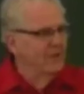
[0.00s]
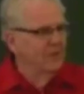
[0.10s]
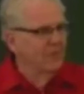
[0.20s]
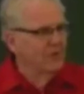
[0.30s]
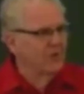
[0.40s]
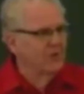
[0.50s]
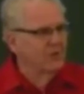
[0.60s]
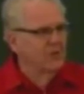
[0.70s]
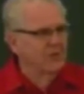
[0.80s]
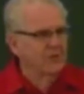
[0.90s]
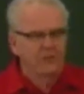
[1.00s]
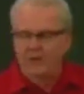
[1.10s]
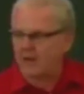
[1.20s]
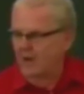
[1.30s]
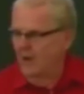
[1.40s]
of the church's history,
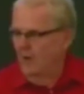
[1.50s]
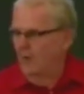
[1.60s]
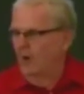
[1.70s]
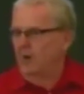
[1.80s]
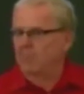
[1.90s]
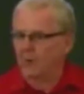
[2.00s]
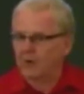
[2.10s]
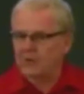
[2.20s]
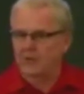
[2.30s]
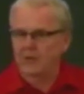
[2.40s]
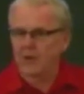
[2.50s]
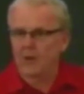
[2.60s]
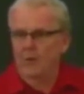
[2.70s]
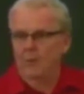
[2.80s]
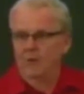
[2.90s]
immersion
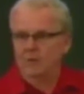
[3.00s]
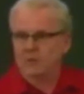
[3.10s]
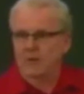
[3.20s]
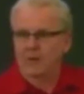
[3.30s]
was,